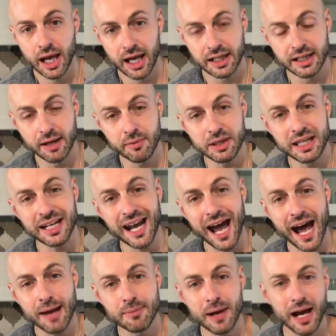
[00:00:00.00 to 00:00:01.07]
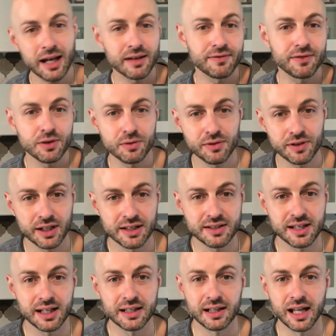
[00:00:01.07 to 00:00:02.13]
And then we can add back a few things
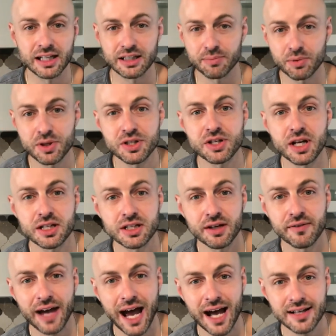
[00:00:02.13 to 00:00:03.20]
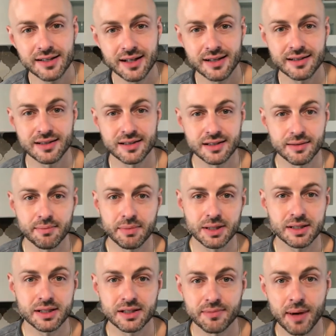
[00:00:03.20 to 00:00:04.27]
in, like depreciation of assets and some
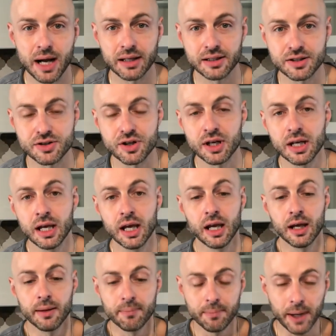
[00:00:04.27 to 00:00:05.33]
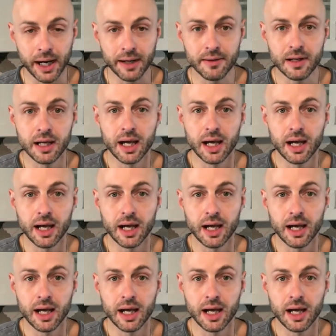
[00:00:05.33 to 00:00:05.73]
business mileage. But